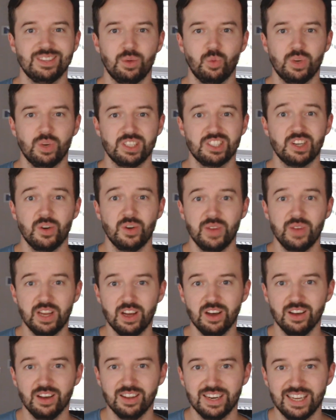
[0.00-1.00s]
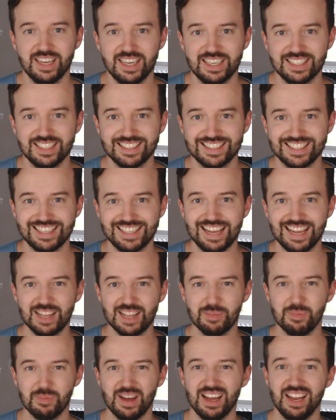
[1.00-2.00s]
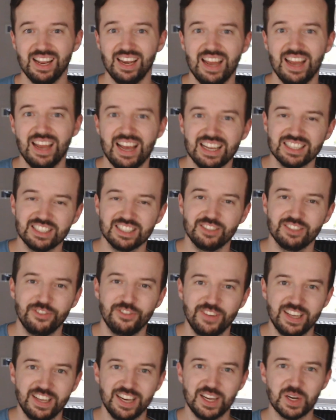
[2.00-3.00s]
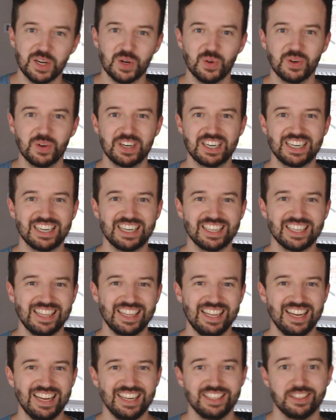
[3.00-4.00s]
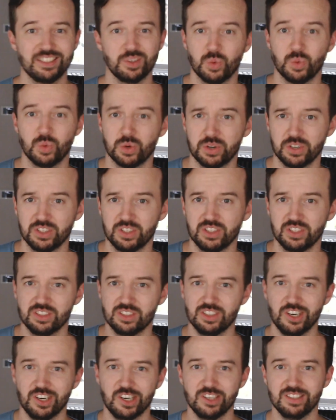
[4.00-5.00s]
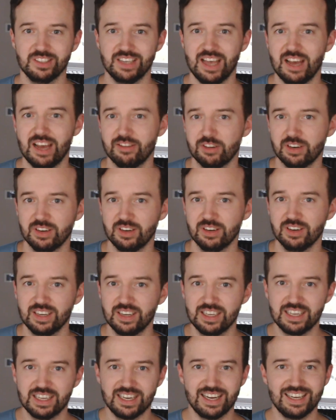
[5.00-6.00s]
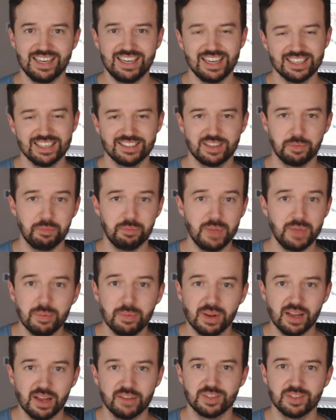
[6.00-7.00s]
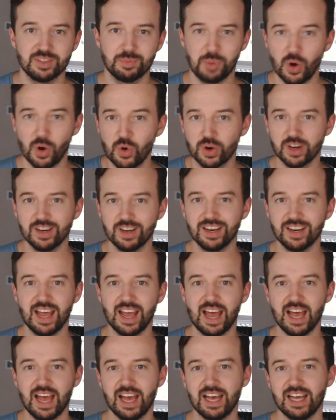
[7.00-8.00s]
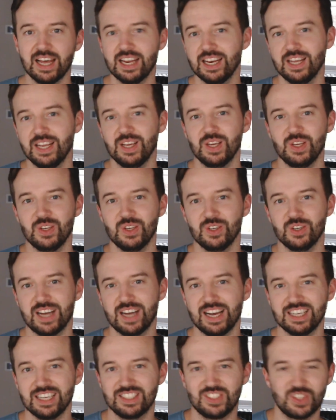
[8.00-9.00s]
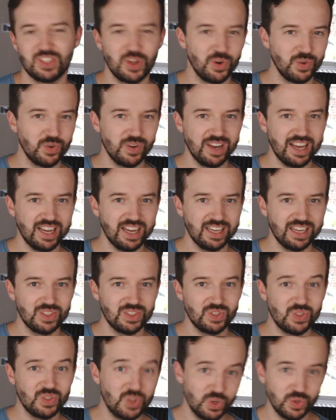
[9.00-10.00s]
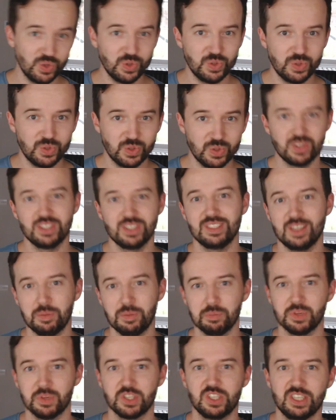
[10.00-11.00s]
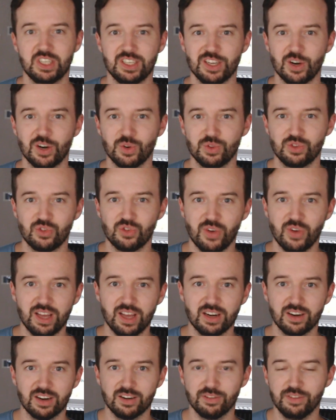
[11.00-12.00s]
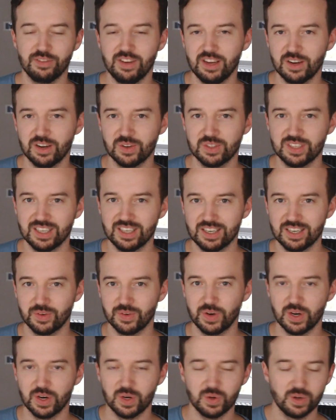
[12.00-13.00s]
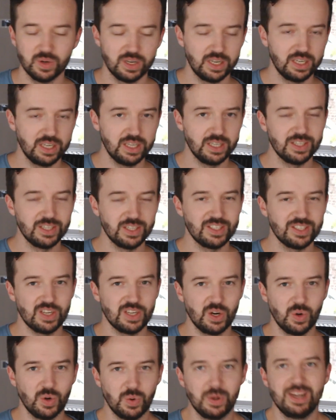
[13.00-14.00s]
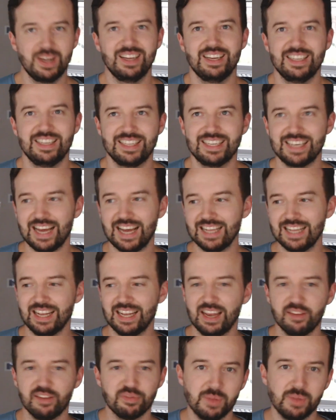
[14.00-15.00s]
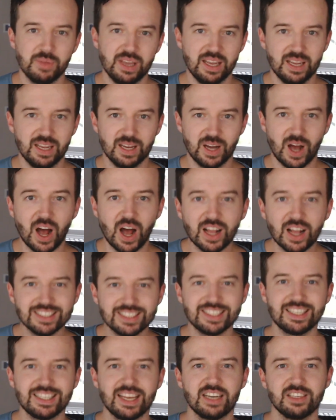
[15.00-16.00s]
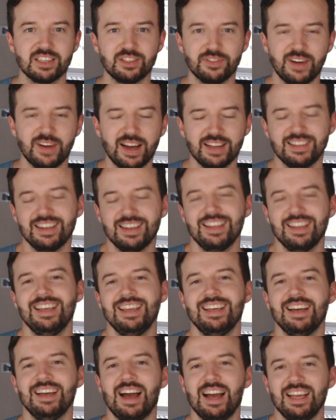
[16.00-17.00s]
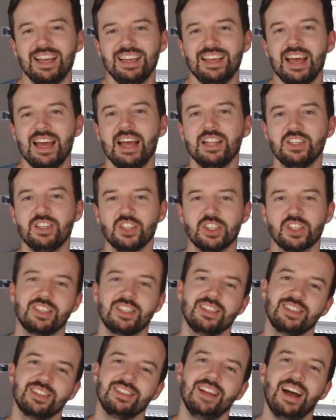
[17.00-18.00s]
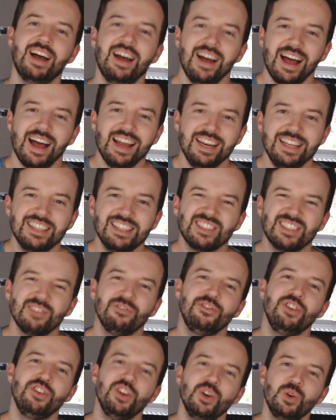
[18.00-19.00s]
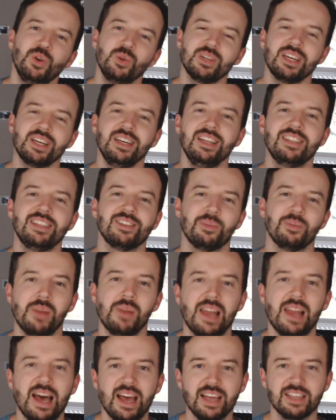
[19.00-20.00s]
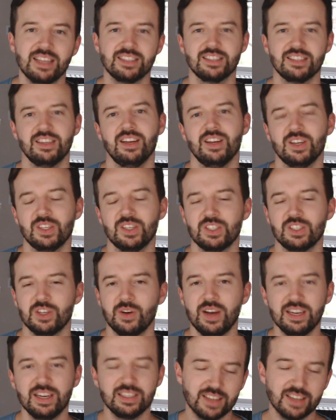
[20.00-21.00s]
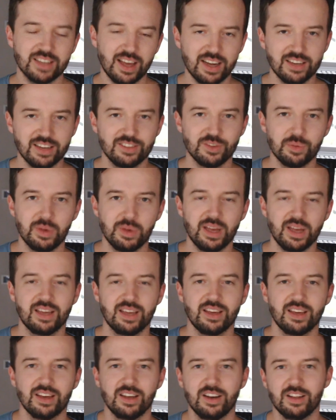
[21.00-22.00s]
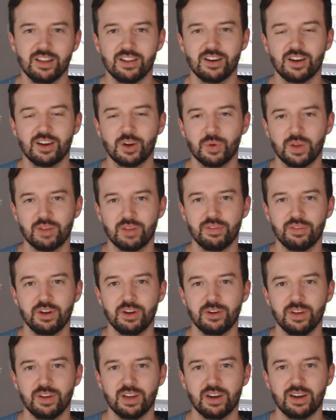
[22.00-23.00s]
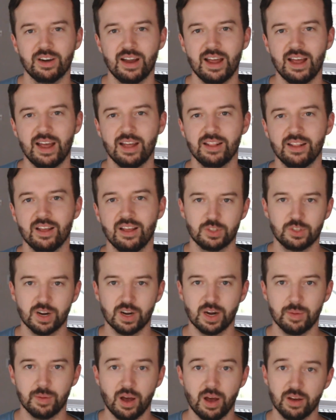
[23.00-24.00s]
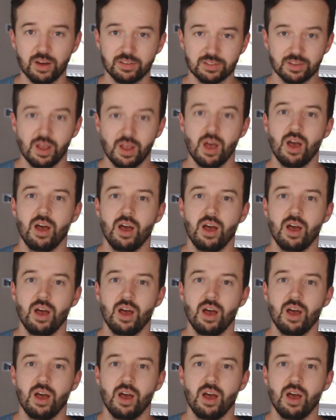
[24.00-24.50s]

what's going on is that my last video got like the worst start ever. I guess the people have spoken and you guys don't like two simple GTO trainer videos in a row. So it kind of left me unsatisfied. I can't just, I need some views, I need some likes. So I decided to make another quick video here and to talk about